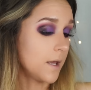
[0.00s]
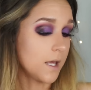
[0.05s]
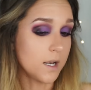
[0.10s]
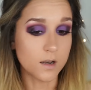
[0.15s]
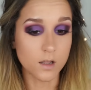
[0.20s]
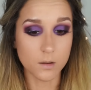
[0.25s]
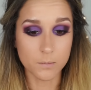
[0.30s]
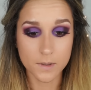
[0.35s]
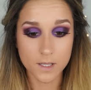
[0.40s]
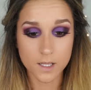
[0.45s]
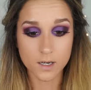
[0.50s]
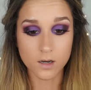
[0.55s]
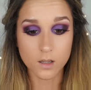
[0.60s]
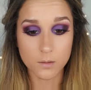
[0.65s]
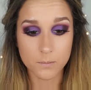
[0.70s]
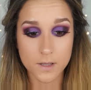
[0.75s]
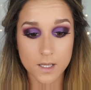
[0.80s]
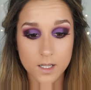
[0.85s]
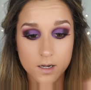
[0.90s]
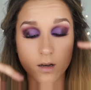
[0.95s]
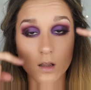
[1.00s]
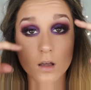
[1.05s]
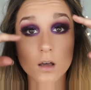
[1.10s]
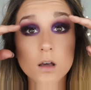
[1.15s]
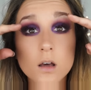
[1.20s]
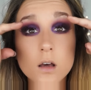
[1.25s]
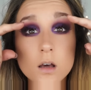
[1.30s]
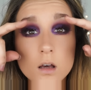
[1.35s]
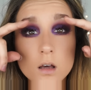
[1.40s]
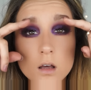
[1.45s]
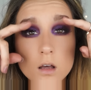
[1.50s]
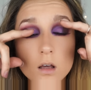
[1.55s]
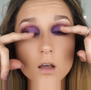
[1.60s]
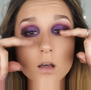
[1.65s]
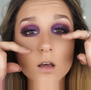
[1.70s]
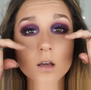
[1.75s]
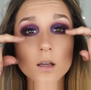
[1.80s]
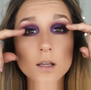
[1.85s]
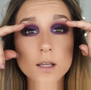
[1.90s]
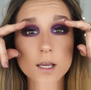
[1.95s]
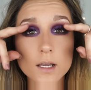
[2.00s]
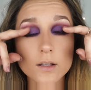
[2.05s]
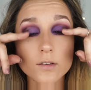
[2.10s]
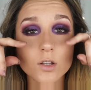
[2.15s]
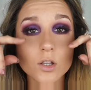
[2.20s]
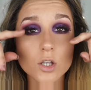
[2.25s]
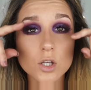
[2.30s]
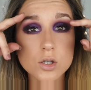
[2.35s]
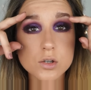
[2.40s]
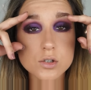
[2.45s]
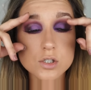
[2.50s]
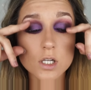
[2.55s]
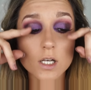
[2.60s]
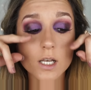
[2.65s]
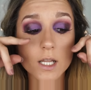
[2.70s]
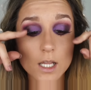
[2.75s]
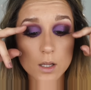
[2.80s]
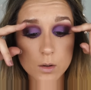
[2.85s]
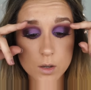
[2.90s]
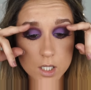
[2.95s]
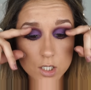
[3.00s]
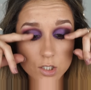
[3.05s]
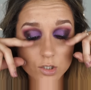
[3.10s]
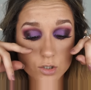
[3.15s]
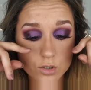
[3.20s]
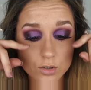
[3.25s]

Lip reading: panda, panda, panda. Okay, so usually in